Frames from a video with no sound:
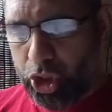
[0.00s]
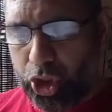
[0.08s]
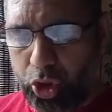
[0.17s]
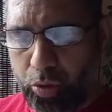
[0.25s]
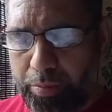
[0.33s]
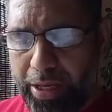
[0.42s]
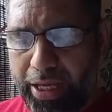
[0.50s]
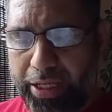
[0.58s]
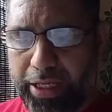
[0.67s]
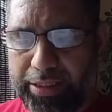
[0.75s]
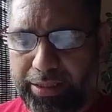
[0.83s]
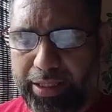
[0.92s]
to
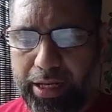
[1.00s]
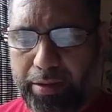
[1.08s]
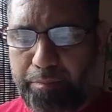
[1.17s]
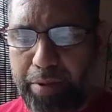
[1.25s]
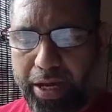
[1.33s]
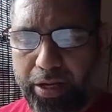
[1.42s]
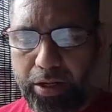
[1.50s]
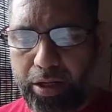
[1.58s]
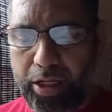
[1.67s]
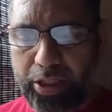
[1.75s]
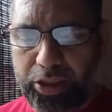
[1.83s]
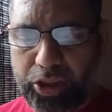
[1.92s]
make Islam better
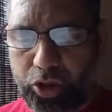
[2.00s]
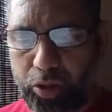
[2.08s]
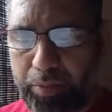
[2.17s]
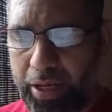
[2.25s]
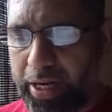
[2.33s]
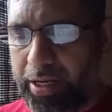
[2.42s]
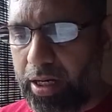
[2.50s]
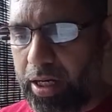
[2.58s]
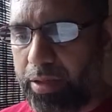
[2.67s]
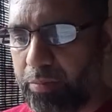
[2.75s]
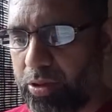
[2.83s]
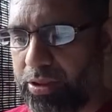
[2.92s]
understood by
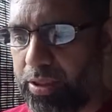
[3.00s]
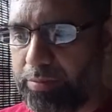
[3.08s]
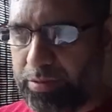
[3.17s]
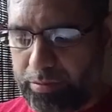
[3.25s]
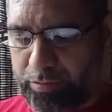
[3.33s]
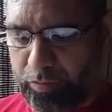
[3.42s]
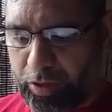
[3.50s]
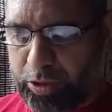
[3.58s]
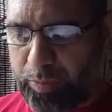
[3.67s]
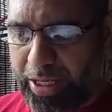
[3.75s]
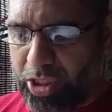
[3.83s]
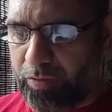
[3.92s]
non-Muslims.
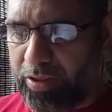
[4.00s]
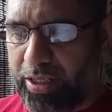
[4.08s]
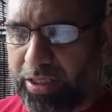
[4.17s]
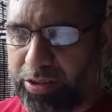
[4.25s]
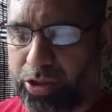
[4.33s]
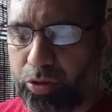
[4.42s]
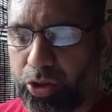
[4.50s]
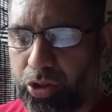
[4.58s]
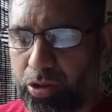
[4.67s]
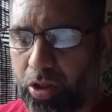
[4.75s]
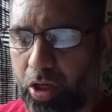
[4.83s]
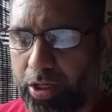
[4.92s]
First page of the
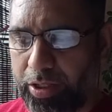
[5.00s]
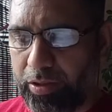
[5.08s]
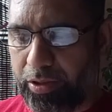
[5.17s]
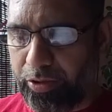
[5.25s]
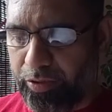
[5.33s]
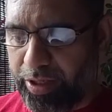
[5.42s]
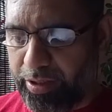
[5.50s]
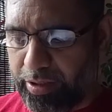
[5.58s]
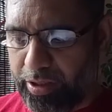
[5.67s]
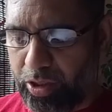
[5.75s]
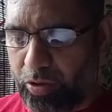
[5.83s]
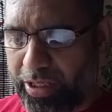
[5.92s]
Constitution, Article 3.
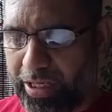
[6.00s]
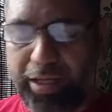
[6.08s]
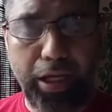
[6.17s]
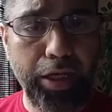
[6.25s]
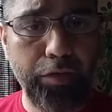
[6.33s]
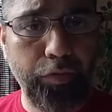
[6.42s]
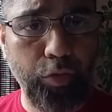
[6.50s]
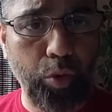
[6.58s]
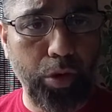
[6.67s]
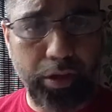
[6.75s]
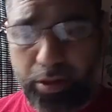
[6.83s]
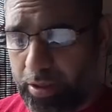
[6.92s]
Okay, line
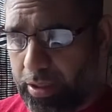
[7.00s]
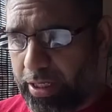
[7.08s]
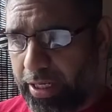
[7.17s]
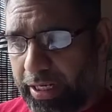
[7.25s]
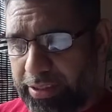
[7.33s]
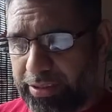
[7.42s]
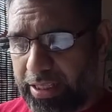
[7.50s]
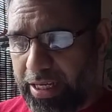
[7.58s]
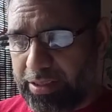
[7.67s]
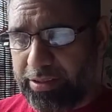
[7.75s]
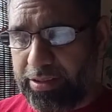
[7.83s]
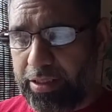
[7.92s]
4. It
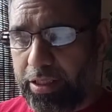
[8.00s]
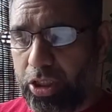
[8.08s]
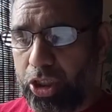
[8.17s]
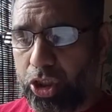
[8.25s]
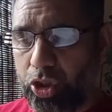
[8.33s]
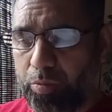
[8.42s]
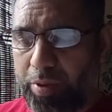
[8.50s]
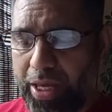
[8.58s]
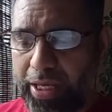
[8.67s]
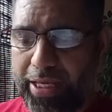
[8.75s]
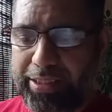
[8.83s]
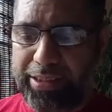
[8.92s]
says, to
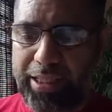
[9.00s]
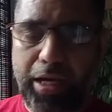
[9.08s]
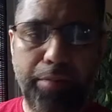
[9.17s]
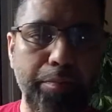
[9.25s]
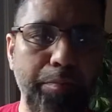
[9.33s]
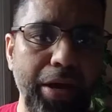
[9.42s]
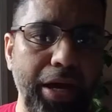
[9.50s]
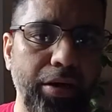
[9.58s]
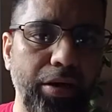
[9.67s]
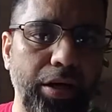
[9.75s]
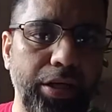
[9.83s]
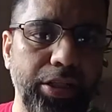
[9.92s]
make Islam
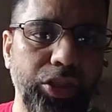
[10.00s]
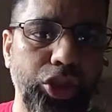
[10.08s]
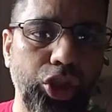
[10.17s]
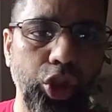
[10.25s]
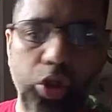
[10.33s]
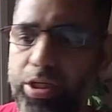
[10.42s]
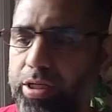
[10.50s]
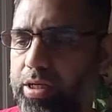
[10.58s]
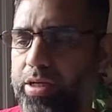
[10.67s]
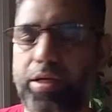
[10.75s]
better understood,